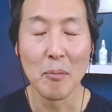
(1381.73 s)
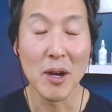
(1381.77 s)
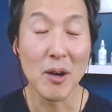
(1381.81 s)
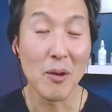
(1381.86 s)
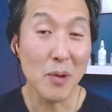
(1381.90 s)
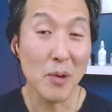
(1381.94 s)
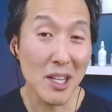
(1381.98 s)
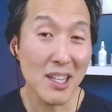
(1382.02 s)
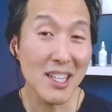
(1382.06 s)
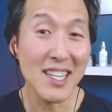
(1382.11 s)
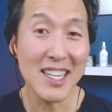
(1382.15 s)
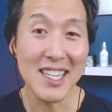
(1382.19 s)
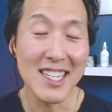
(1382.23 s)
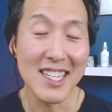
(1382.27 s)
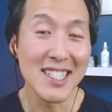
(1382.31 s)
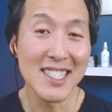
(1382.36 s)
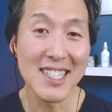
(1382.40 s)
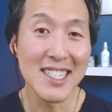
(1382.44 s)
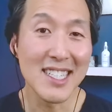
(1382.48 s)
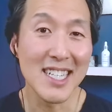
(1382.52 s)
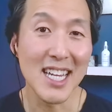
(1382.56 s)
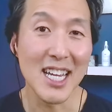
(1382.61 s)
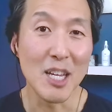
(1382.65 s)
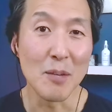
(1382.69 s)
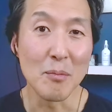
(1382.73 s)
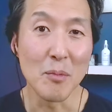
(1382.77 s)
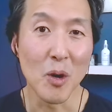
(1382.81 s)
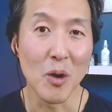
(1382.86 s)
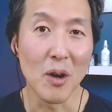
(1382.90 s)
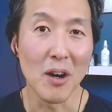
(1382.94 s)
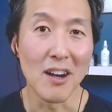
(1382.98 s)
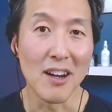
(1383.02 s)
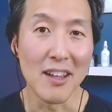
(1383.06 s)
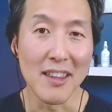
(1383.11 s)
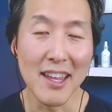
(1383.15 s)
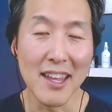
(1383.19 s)
But really, it isn't
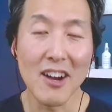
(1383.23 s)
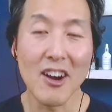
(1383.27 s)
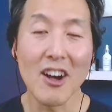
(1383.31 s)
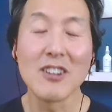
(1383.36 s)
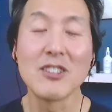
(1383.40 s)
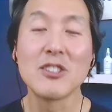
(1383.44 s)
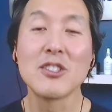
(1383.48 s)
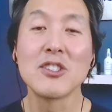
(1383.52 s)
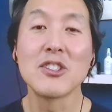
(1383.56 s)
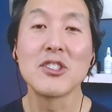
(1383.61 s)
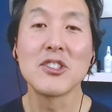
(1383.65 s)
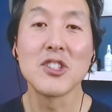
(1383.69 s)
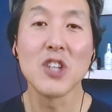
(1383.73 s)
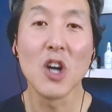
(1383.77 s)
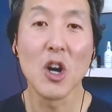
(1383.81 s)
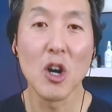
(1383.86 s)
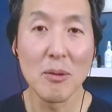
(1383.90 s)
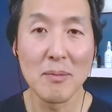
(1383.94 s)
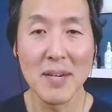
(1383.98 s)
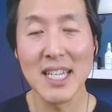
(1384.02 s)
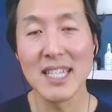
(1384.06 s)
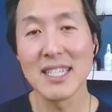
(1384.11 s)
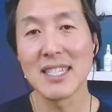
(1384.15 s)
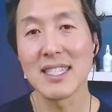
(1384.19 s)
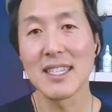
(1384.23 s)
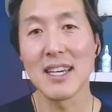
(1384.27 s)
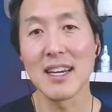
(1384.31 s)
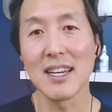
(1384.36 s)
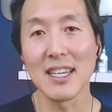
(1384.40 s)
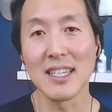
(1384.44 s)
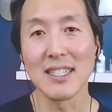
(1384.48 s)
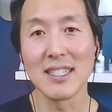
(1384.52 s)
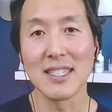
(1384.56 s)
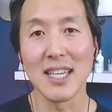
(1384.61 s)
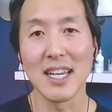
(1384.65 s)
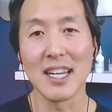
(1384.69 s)
anymore. There are so many
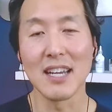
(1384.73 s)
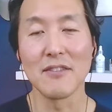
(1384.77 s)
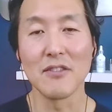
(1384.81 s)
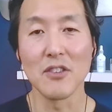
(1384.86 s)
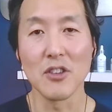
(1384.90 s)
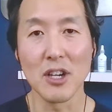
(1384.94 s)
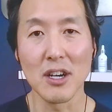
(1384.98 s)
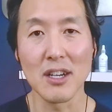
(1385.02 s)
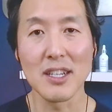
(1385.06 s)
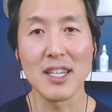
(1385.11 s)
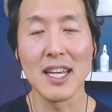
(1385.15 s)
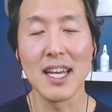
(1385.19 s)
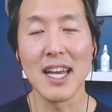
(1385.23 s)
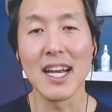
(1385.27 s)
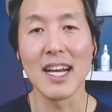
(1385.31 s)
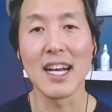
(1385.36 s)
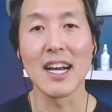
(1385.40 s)
studies that have looked